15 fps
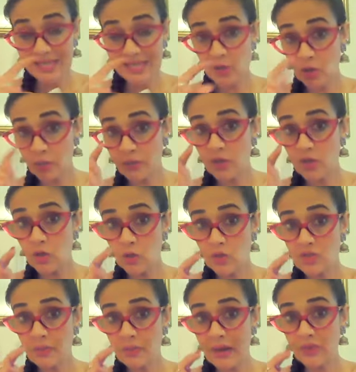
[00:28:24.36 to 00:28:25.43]
But there's going to be
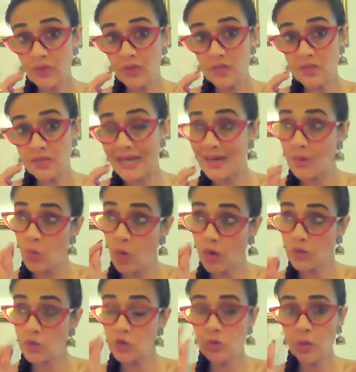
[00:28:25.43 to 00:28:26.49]
news about this, and I
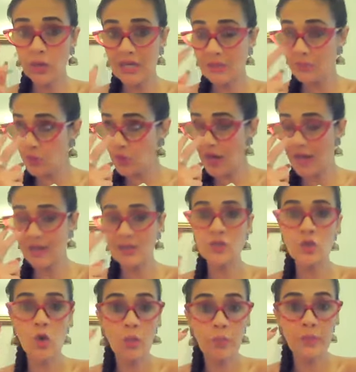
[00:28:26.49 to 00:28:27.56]
want you to keep your
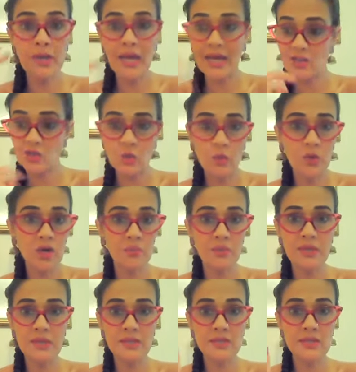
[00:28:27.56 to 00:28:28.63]
eyes open at your
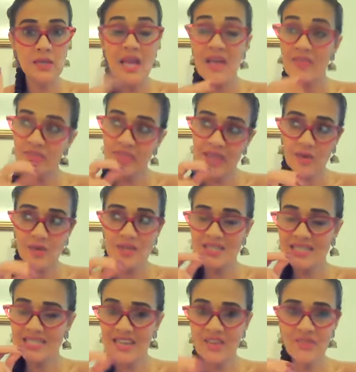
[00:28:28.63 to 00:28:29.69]
workplace. There
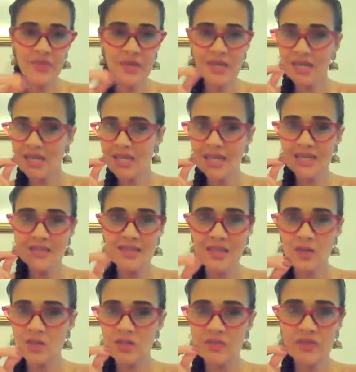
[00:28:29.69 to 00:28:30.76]
is definitely a
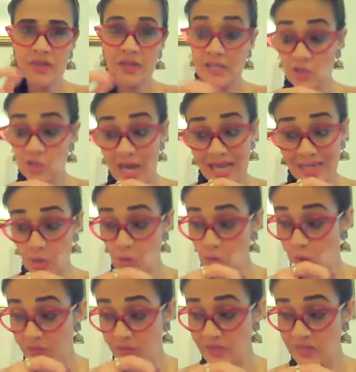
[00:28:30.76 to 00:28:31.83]
secretive connection. I
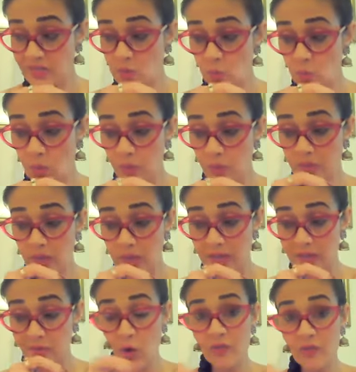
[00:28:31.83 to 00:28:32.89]
don't know if it is with
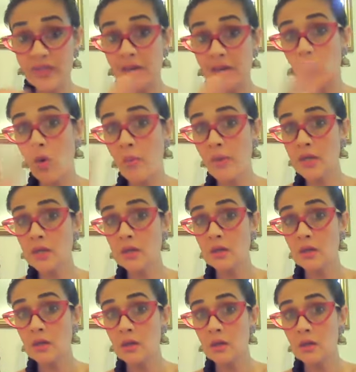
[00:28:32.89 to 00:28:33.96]
involving a woman